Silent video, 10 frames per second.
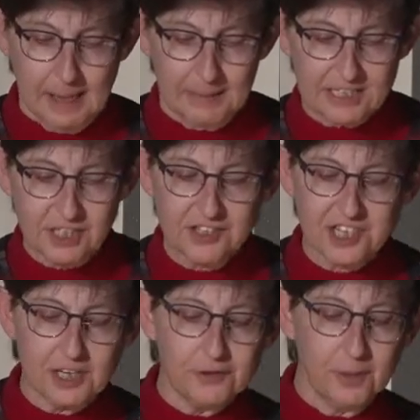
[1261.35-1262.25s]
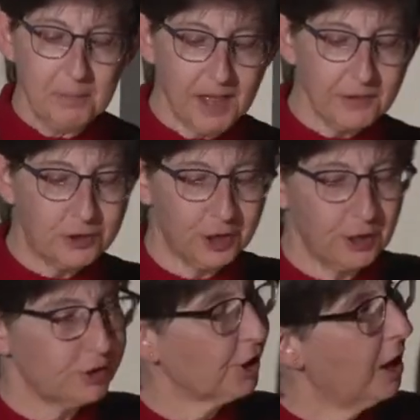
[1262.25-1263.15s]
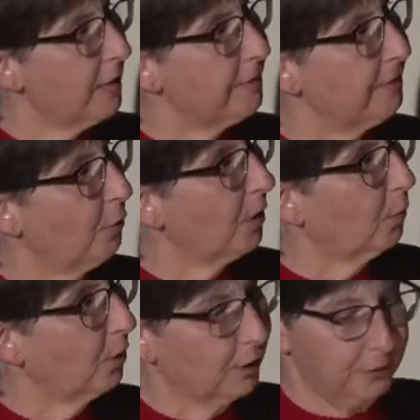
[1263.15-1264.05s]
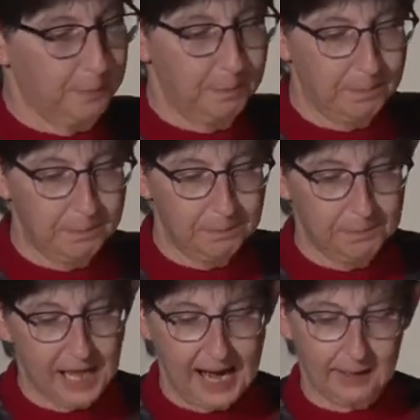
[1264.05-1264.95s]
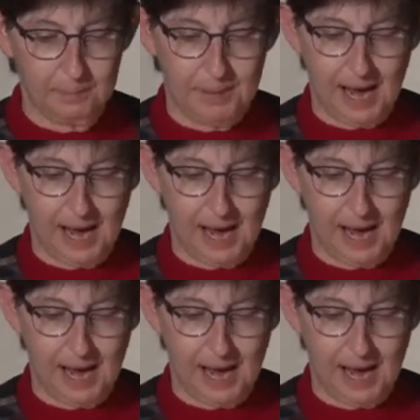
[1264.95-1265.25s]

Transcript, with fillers: It's considered the mother church of Fort Worth Black